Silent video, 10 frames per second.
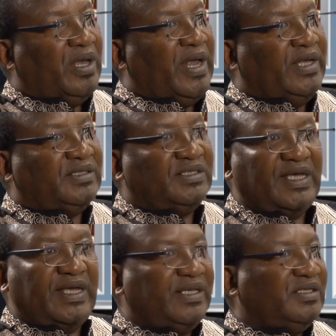And
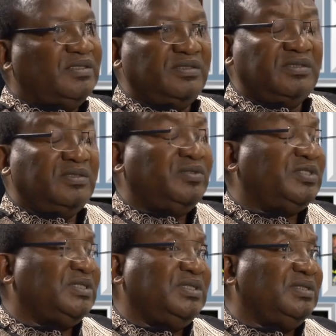then you
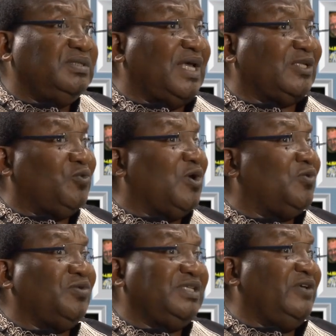see that
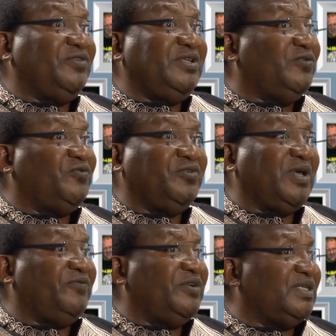workload, even if
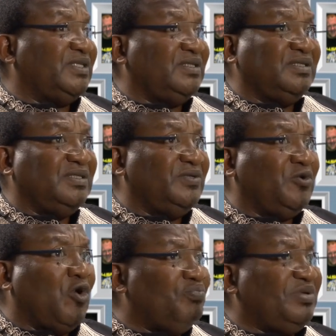we are very,
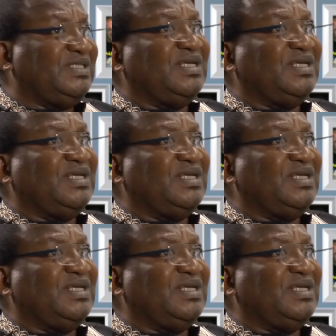competent,